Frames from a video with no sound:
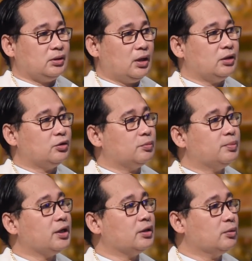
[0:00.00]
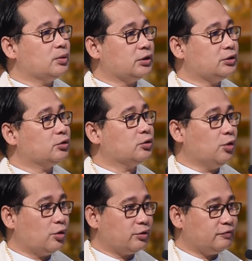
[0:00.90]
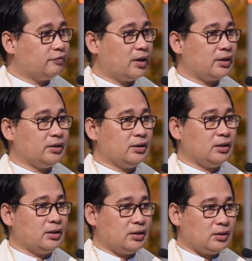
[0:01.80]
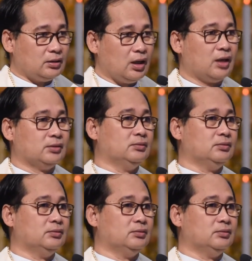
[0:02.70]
and to bring the world to glorify God.